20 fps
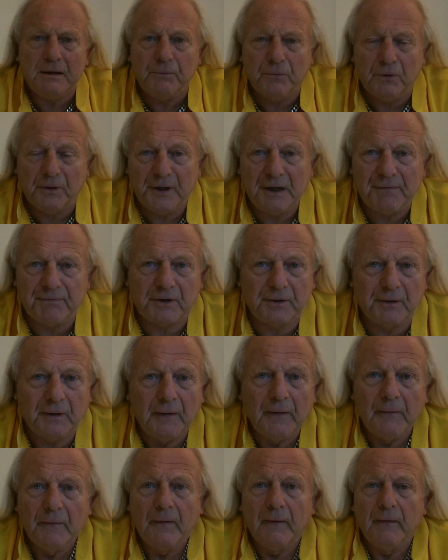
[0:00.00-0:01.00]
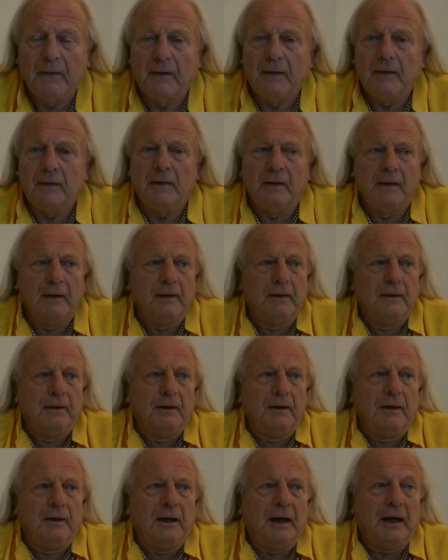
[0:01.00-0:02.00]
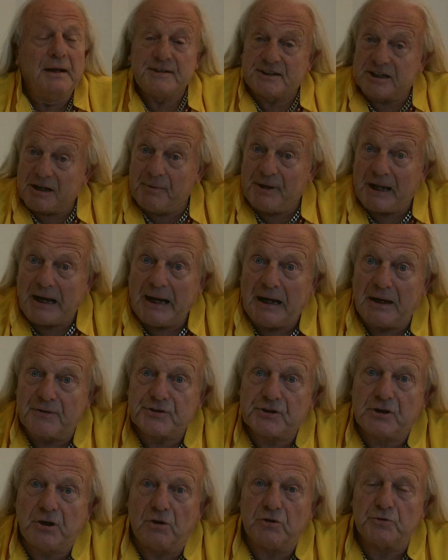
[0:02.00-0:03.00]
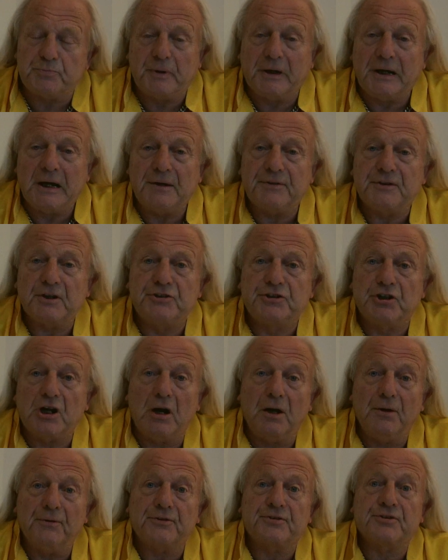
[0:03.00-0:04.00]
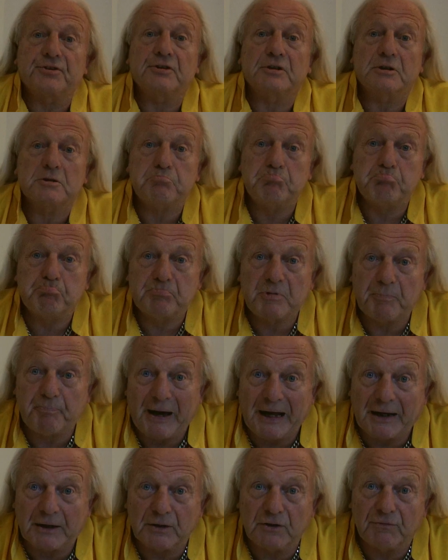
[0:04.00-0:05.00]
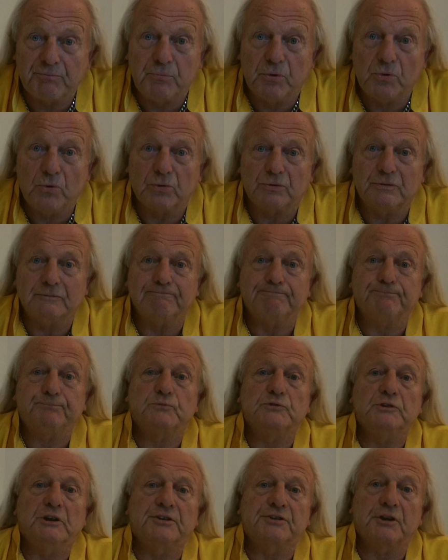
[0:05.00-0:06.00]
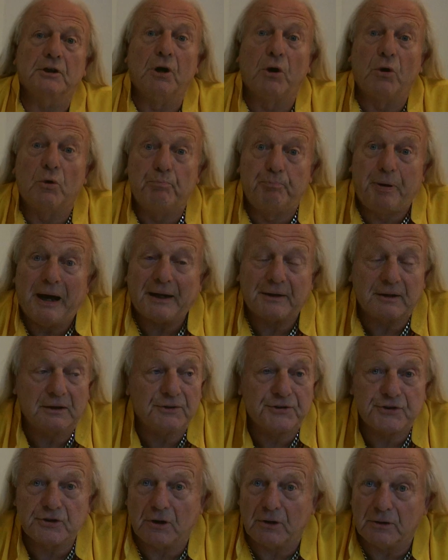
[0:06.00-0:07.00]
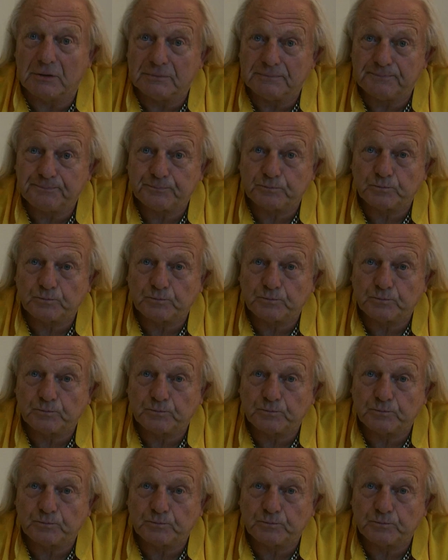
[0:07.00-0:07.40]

whatever. And some of the housecarls began to chant the Battle of Morden. It's an old battle song.